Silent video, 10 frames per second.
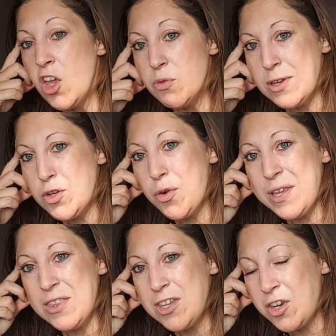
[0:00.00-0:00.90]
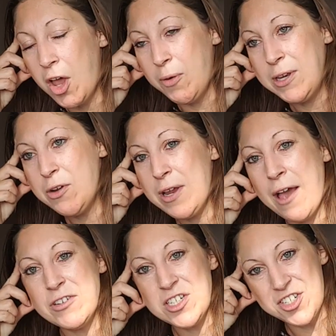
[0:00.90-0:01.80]
when you're in, you know, when you're
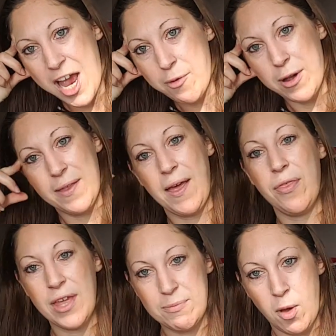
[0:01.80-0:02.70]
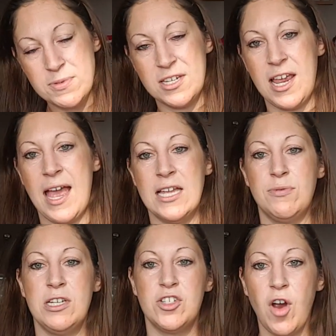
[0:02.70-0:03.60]
having a shower and that thing pops in your head,
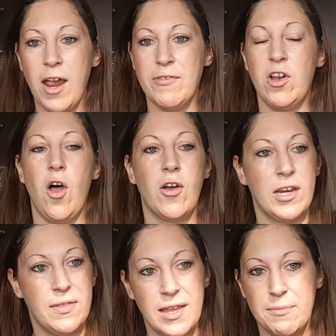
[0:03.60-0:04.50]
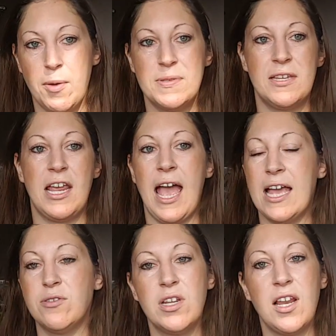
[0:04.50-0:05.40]
when you're driving along and your thing pops in your
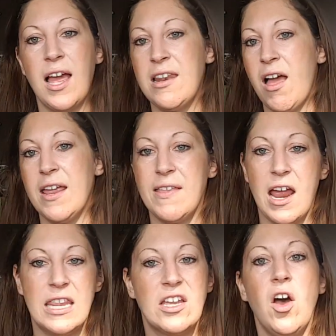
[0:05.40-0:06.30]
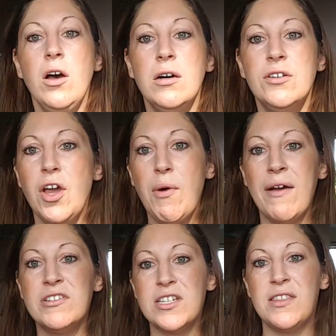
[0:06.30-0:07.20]
head, and you're like lying there and think, oh no, I
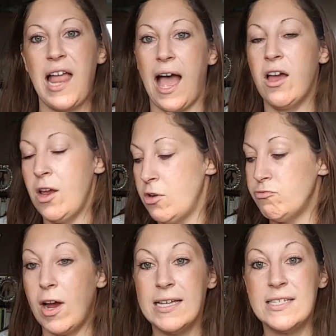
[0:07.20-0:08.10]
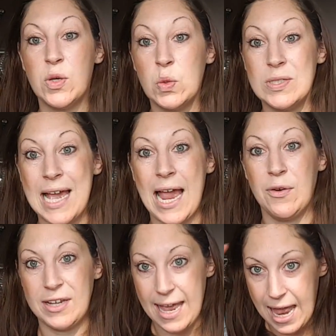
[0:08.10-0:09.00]
haven't done that. Write it all
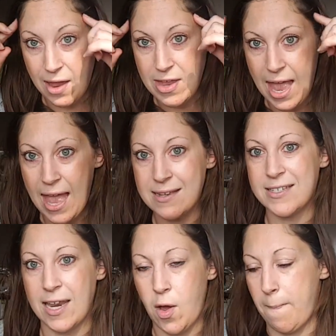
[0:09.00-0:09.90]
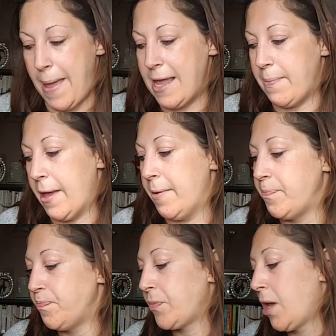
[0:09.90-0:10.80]
down, get it out your head, get it on paper.
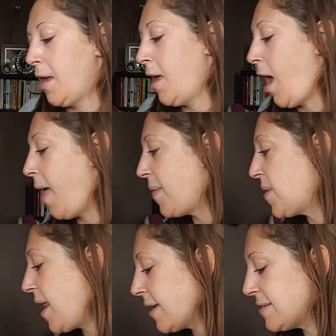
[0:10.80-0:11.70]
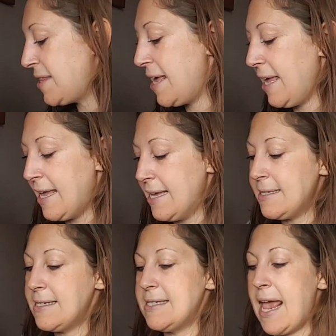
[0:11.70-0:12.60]
And then the next thing is
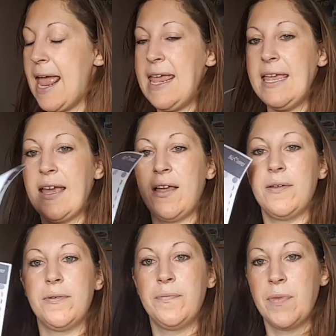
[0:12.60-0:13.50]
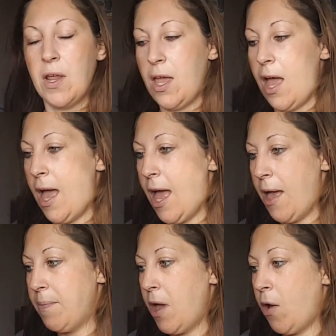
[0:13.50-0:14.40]
to take,
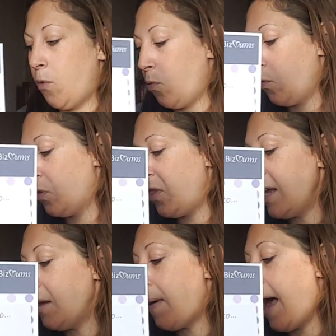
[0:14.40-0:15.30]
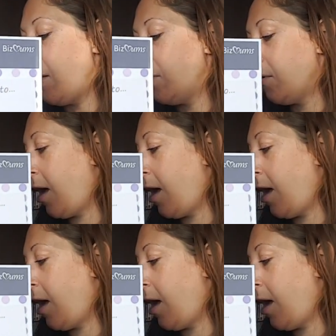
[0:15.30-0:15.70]
think about,